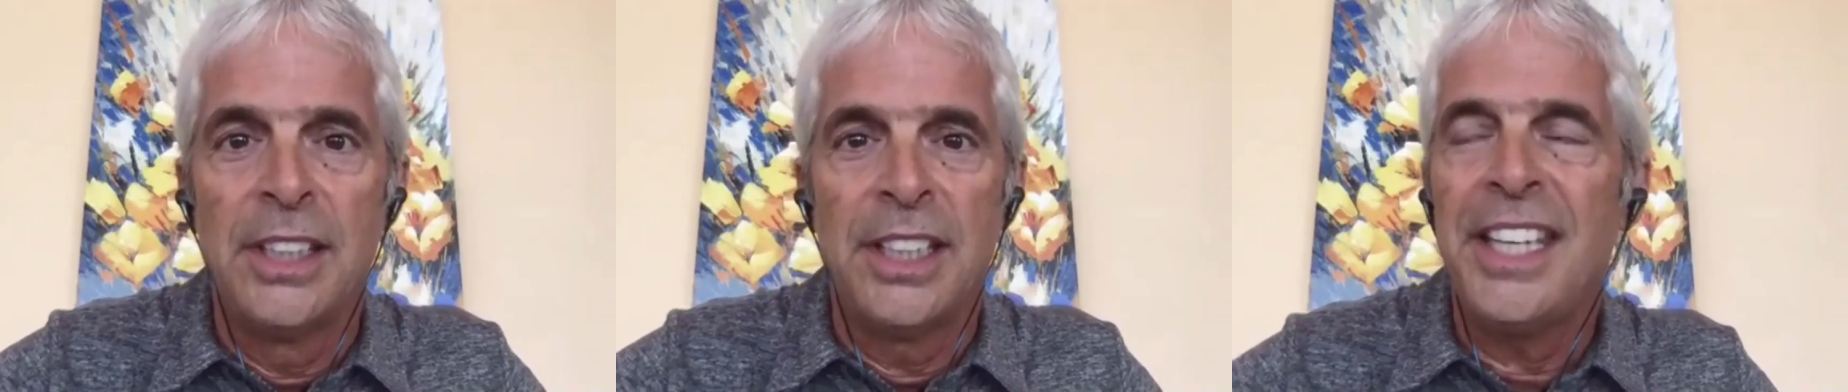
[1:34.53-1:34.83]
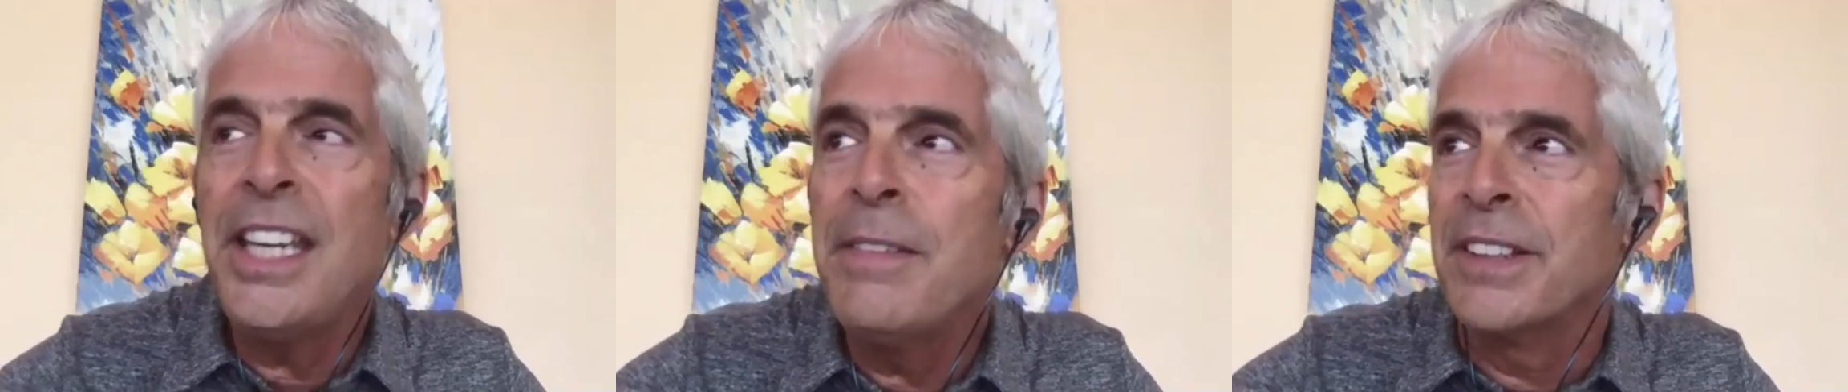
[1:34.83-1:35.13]

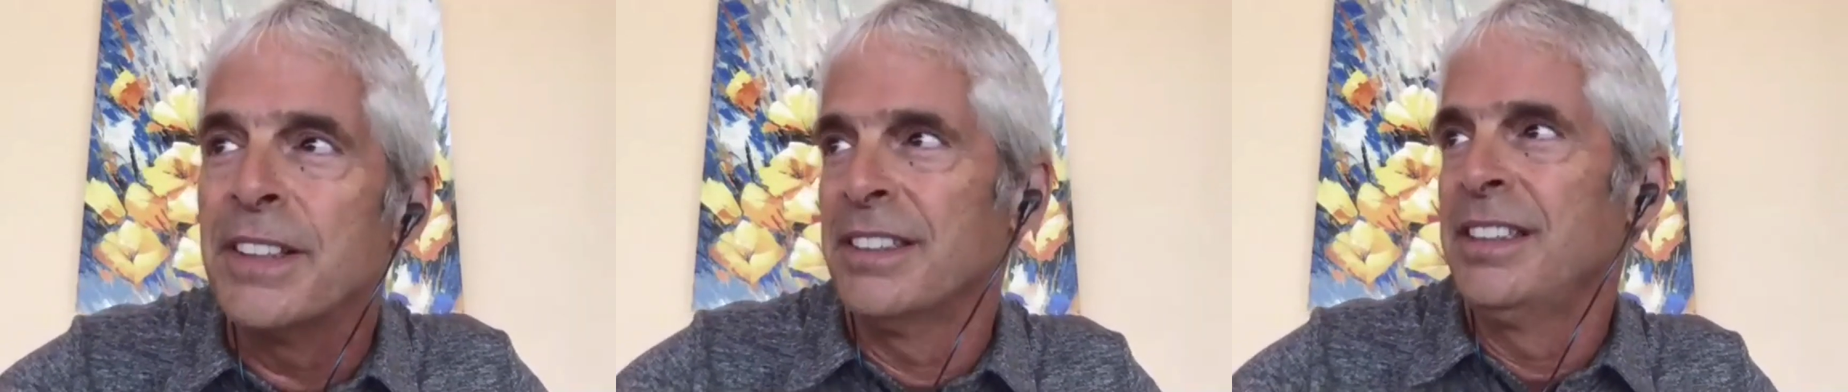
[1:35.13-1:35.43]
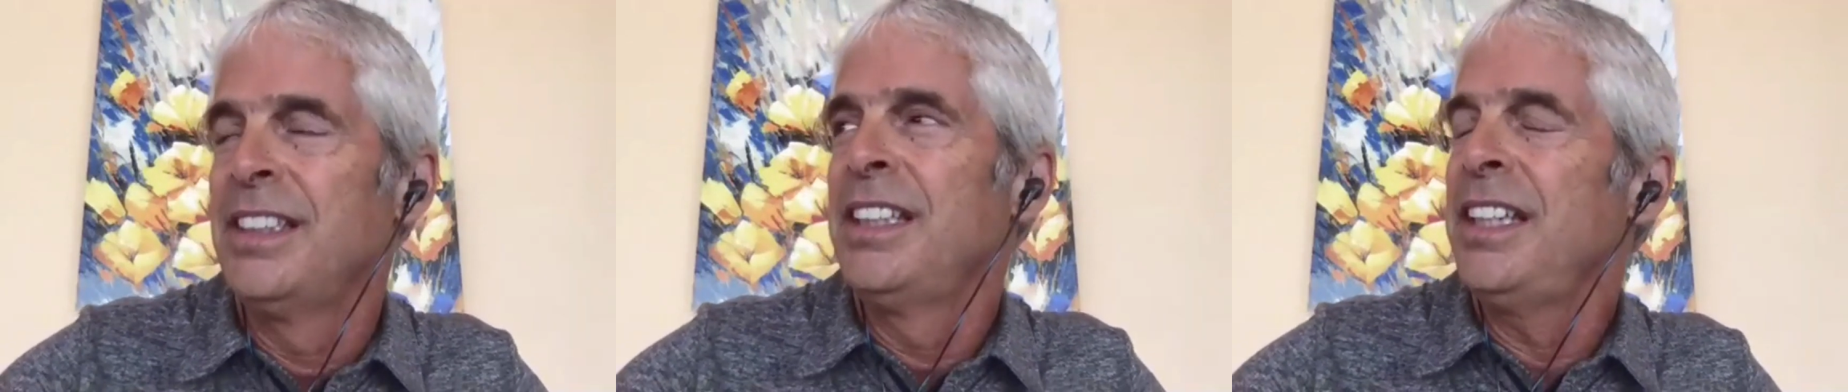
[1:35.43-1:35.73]
Even
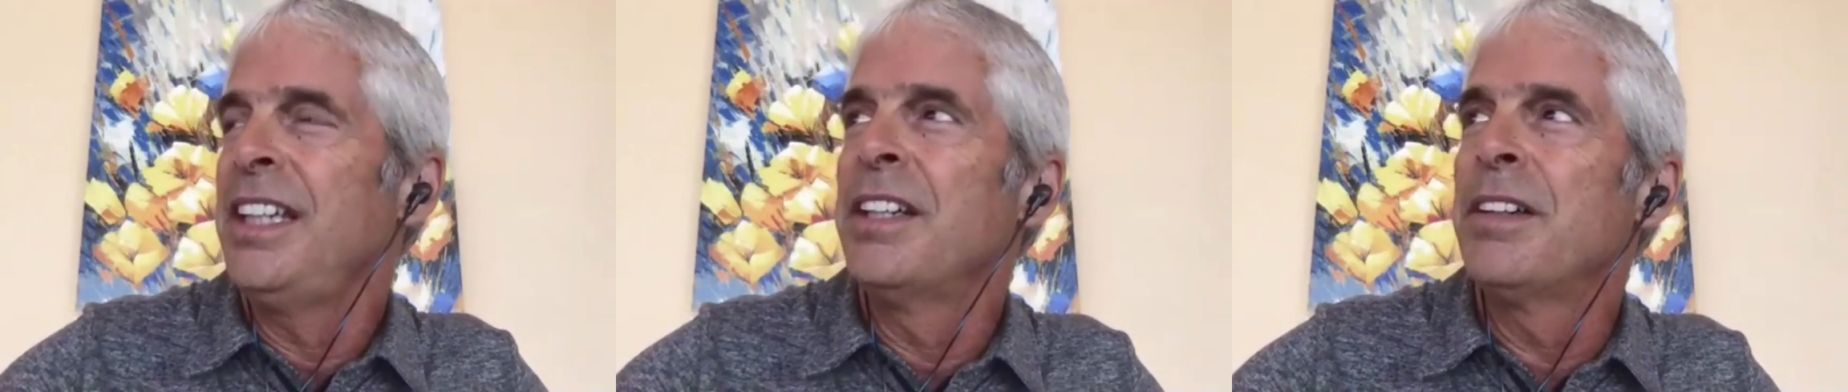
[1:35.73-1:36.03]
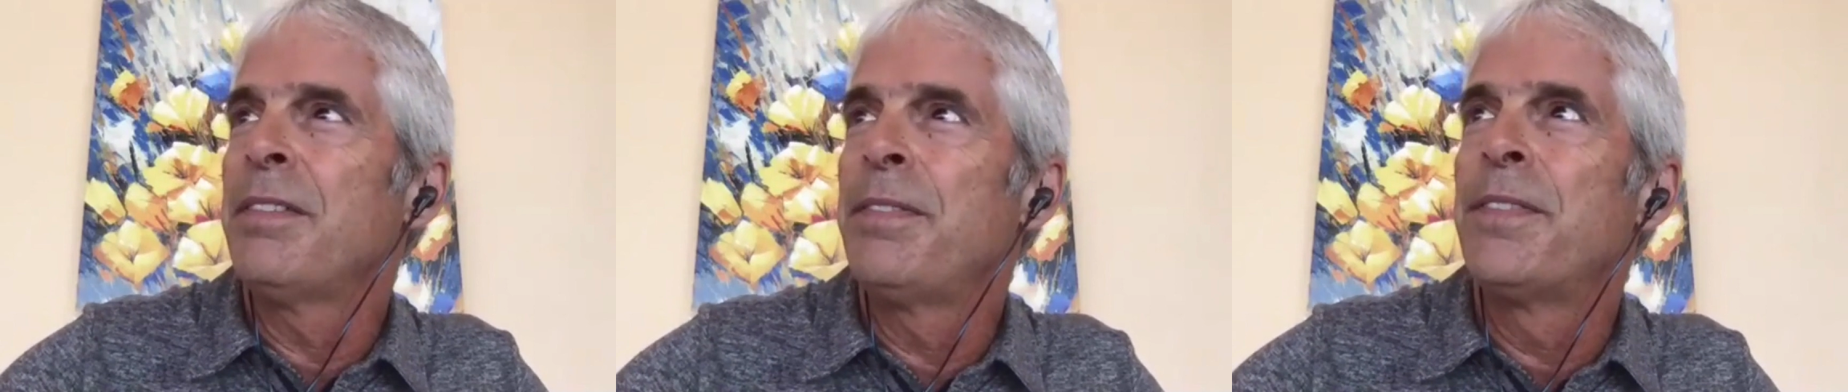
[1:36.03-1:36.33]

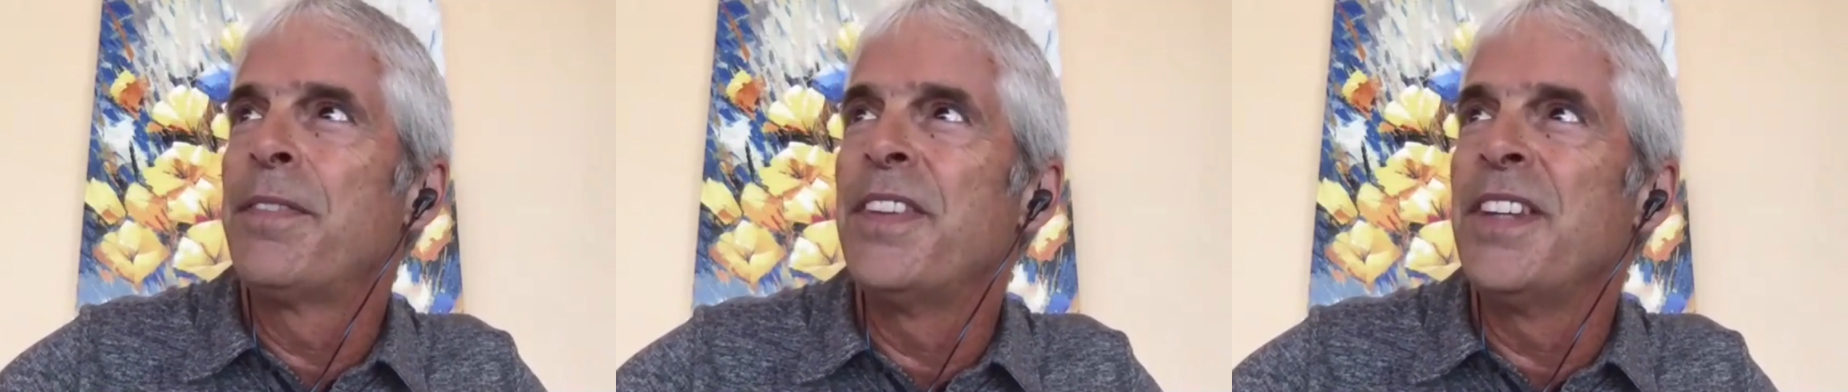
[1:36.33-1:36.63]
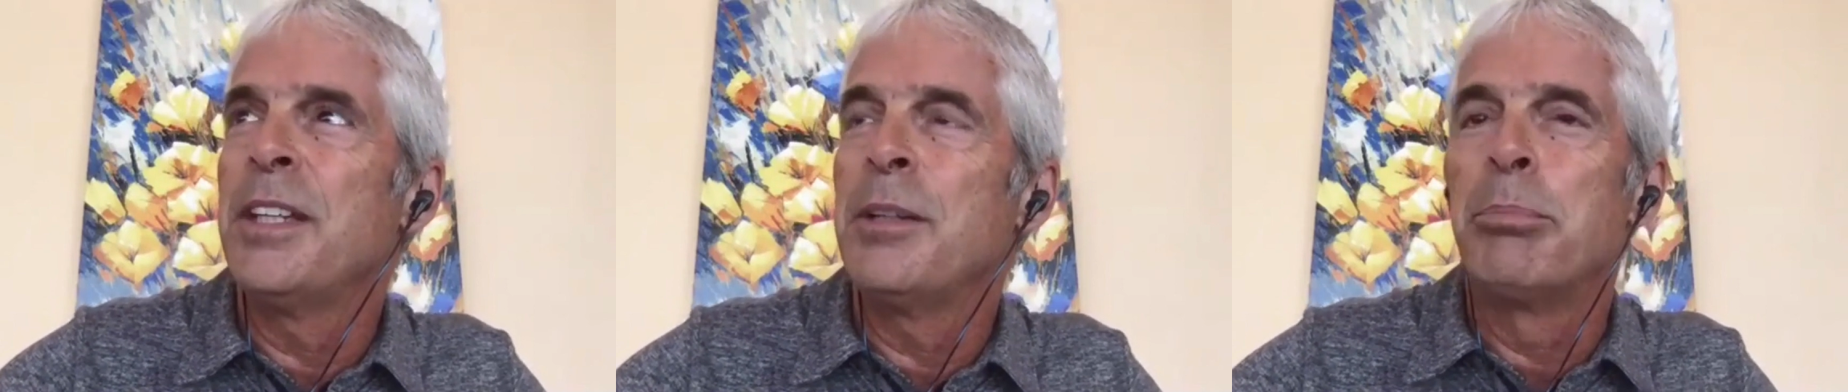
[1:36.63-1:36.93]
if
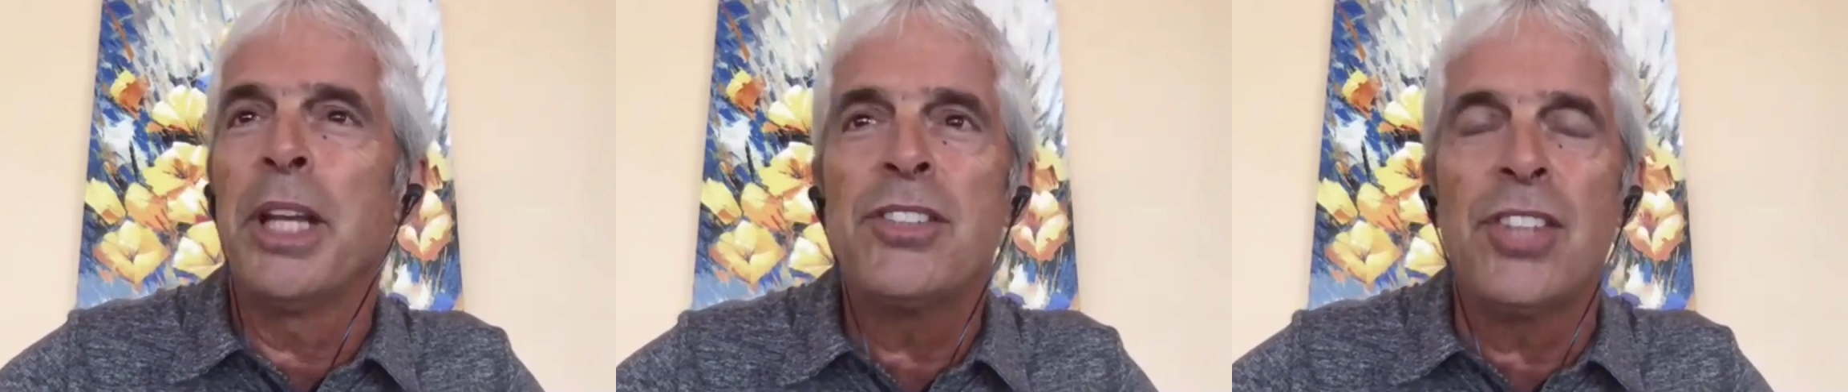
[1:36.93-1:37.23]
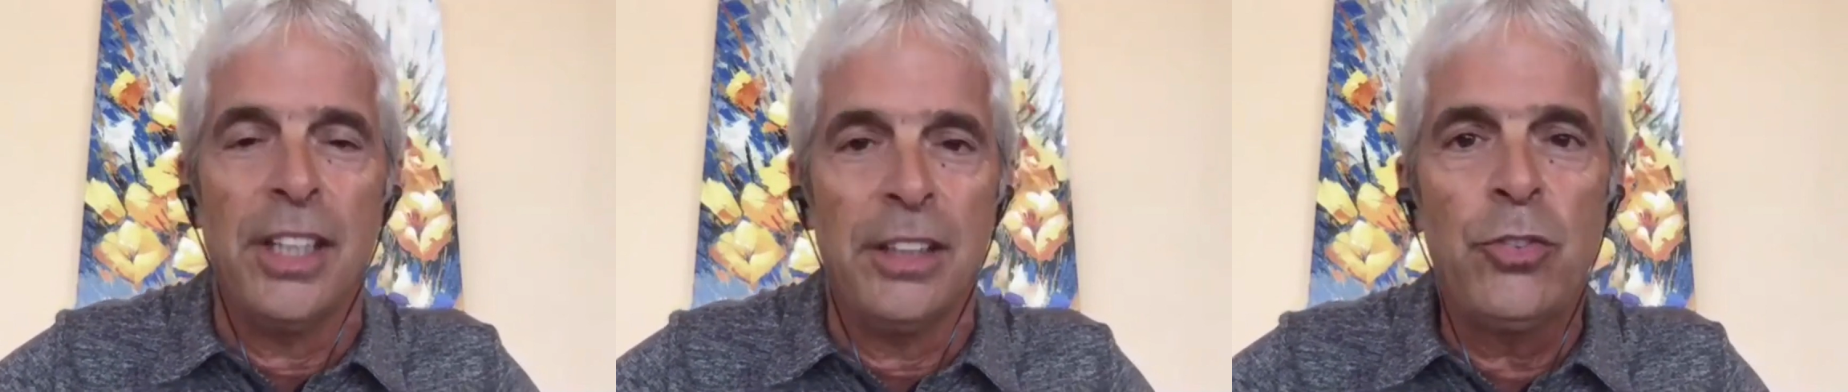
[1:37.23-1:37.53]
the blood
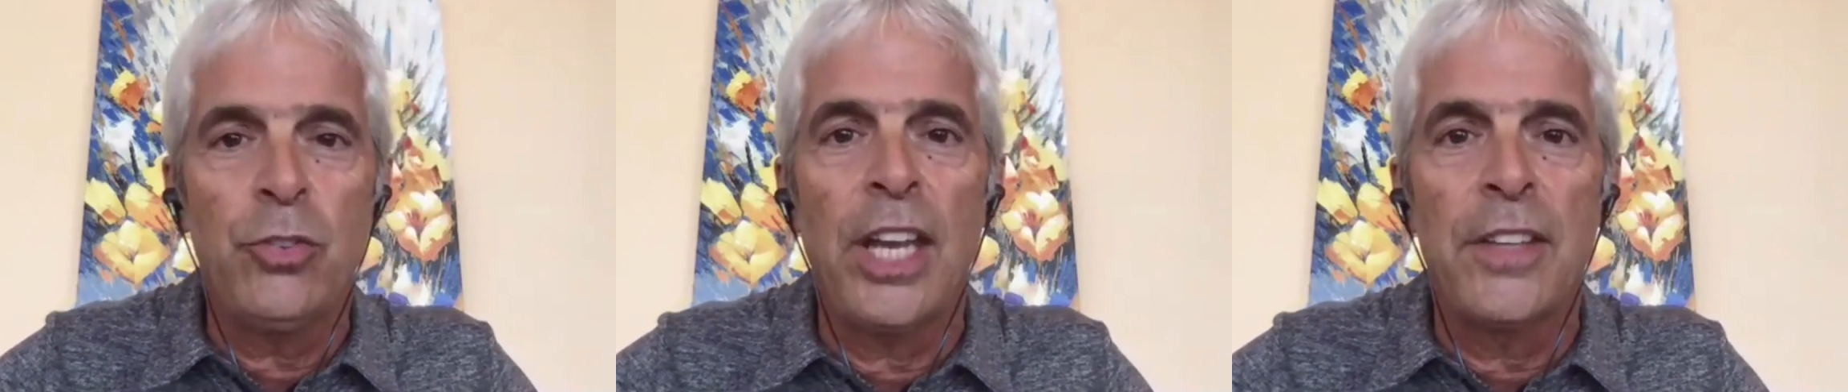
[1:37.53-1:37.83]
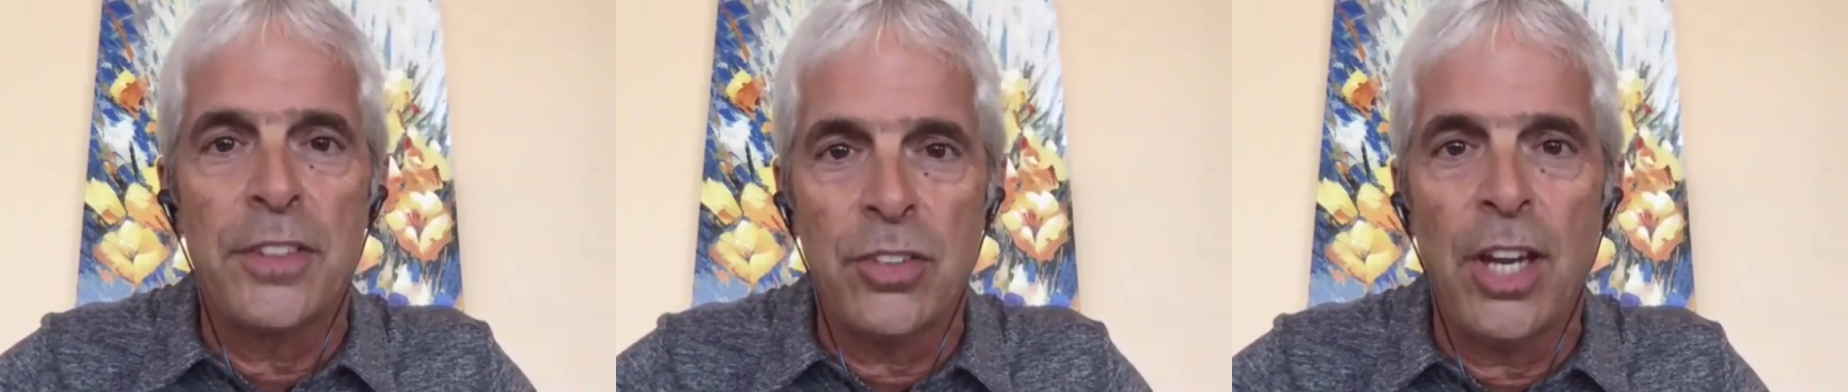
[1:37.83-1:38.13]
test
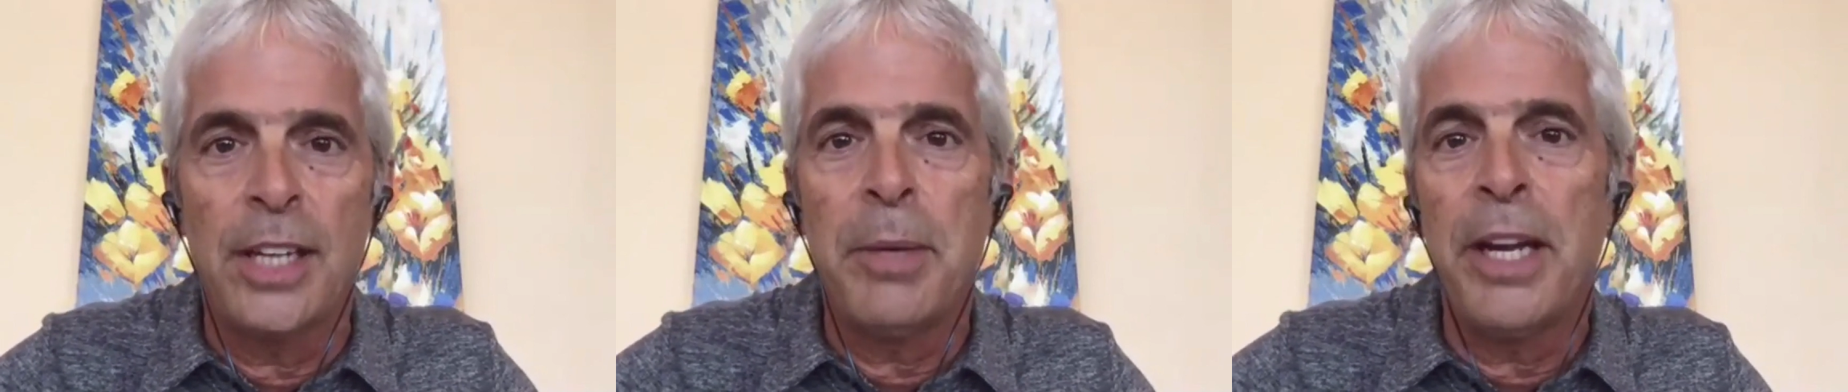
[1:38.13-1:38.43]
at the time,